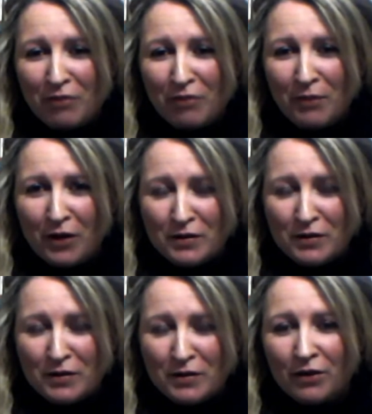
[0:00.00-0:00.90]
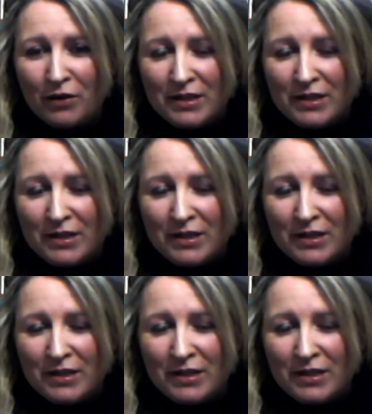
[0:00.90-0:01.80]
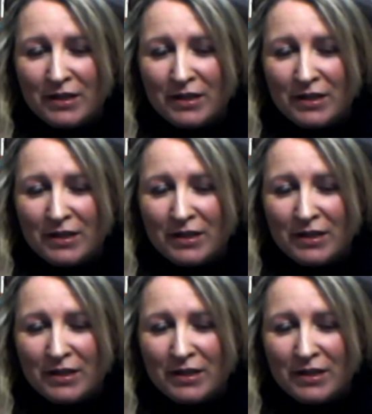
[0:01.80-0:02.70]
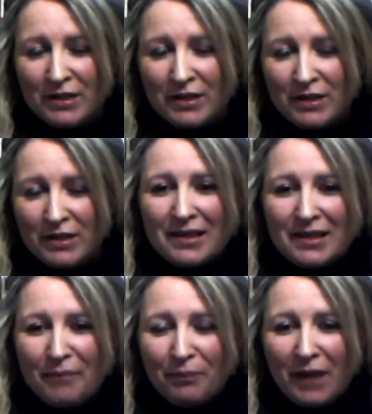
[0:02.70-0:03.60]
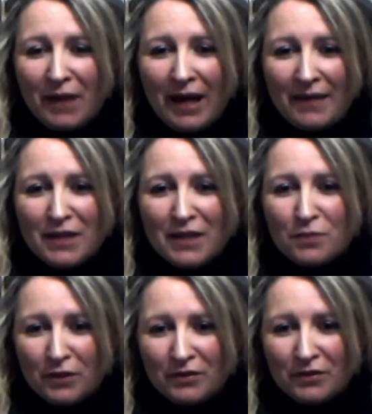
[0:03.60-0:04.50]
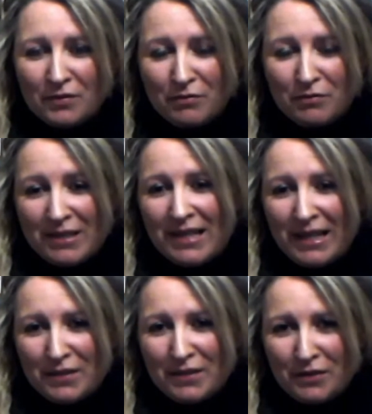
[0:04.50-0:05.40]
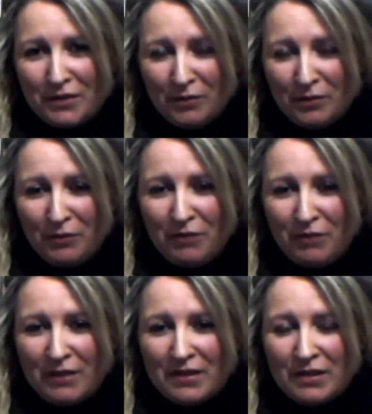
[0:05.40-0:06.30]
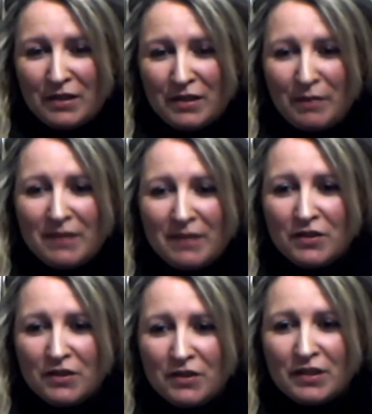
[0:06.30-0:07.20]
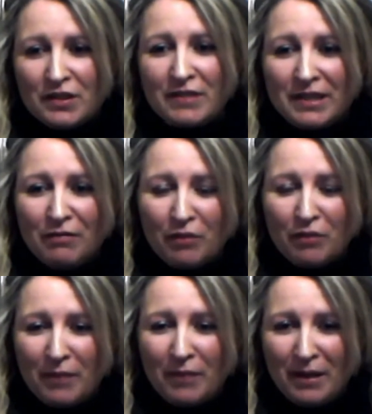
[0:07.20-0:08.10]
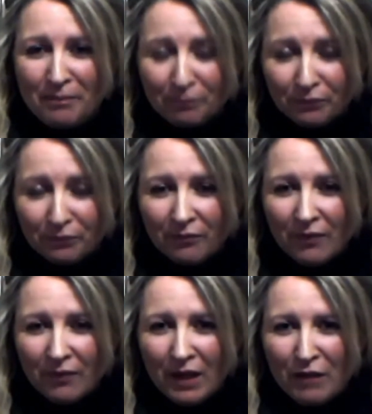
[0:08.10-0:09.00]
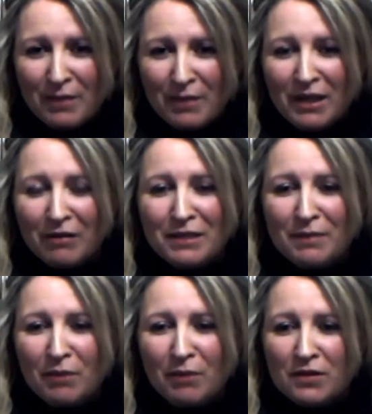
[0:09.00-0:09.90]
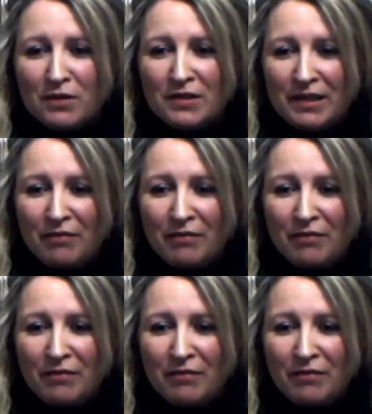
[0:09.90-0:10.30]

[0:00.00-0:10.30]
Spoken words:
heart and speaking honestly, as I do. And that's what resonated with Vincent, and the messages that I've received from him have been incredibly positive.